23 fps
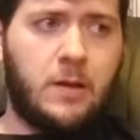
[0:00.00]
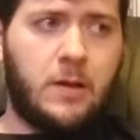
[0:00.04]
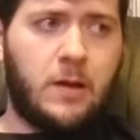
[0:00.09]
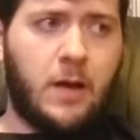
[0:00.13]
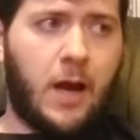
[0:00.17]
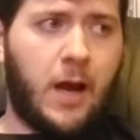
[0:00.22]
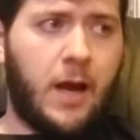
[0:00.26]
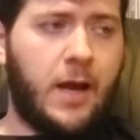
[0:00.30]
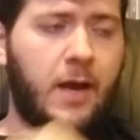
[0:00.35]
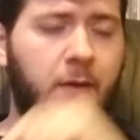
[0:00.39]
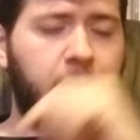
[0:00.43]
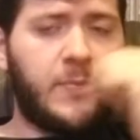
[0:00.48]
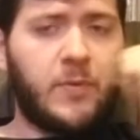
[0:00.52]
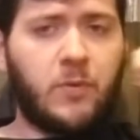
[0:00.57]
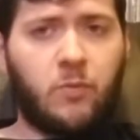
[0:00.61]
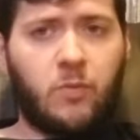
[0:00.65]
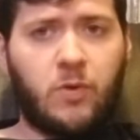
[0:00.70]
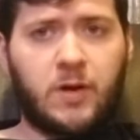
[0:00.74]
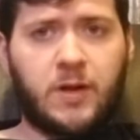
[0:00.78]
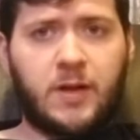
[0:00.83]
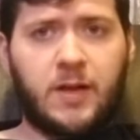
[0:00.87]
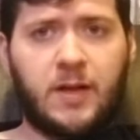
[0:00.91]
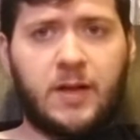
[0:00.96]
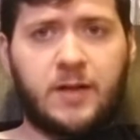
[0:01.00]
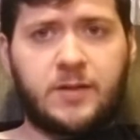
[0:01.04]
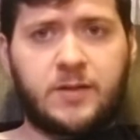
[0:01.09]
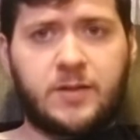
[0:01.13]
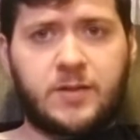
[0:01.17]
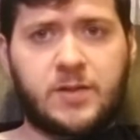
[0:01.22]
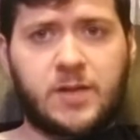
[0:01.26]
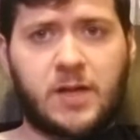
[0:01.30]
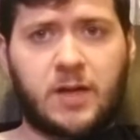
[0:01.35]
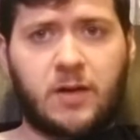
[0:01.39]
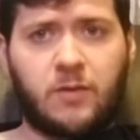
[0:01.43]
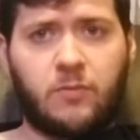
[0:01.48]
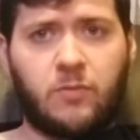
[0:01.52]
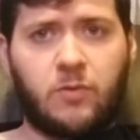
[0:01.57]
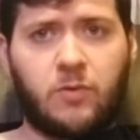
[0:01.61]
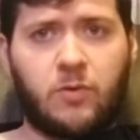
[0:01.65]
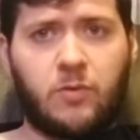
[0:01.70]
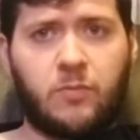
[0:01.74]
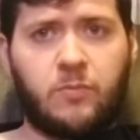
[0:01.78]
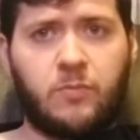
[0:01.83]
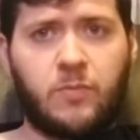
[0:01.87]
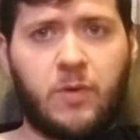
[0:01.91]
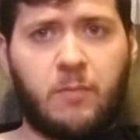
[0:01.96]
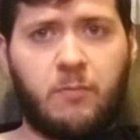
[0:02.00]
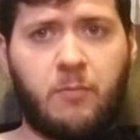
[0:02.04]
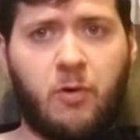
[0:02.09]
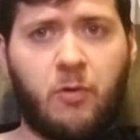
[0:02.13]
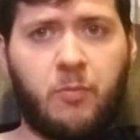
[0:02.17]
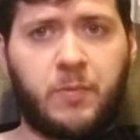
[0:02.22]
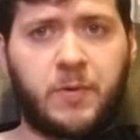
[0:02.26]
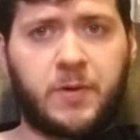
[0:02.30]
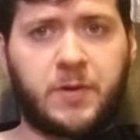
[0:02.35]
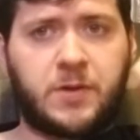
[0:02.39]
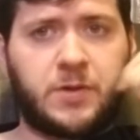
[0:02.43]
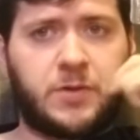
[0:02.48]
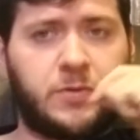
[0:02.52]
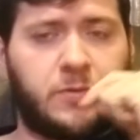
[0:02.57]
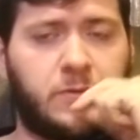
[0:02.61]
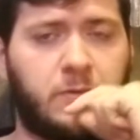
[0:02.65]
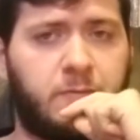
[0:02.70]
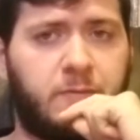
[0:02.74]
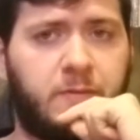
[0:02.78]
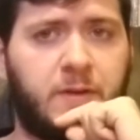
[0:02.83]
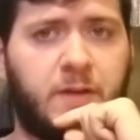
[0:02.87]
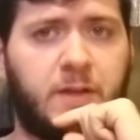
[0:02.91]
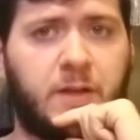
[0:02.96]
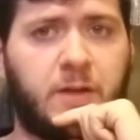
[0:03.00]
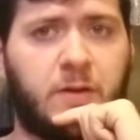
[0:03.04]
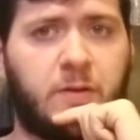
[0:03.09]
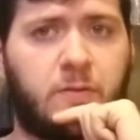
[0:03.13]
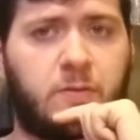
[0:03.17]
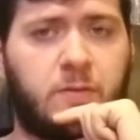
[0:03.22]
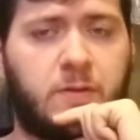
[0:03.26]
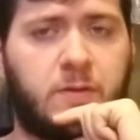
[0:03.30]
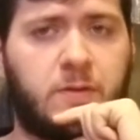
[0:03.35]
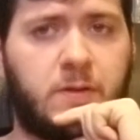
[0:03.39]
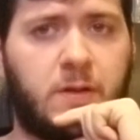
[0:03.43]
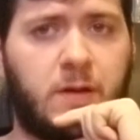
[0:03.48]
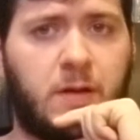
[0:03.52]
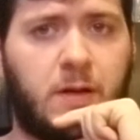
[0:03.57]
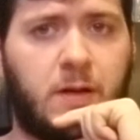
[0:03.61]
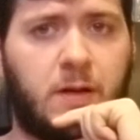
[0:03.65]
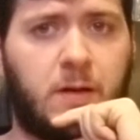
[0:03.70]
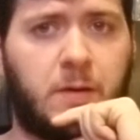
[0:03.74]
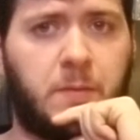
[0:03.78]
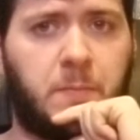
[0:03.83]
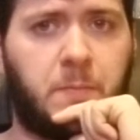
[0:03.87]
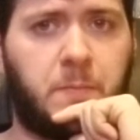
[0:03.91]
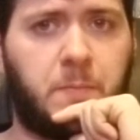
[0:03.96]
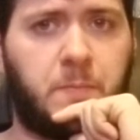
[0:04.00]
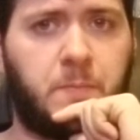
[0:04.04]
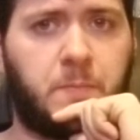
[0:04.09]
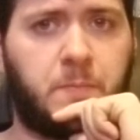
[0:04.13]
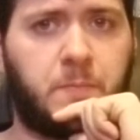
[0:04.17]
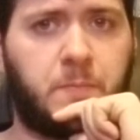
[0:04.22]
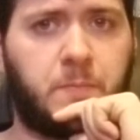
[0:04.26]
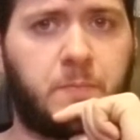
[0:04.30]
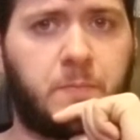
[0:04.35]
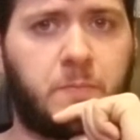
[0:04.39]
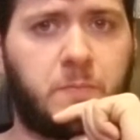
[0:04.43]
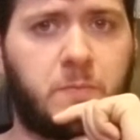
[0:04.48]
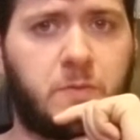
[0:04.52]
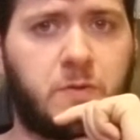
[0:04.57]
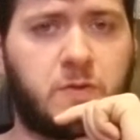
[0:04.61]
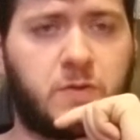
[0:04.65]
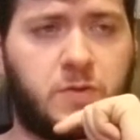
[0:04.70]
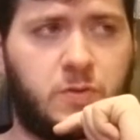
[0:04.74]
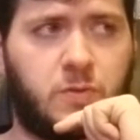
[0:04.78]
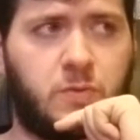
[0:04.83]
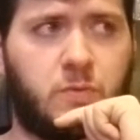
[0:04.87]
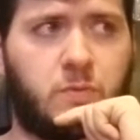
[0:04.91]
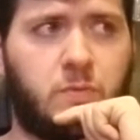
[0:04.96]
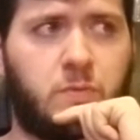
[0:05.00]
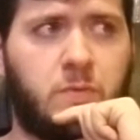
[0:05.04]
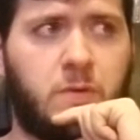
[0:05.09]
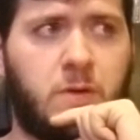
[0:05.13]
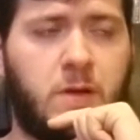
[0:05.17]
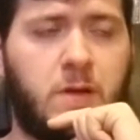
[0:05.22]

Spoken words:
I have been working on the second room. I'm hoping to do a video soon.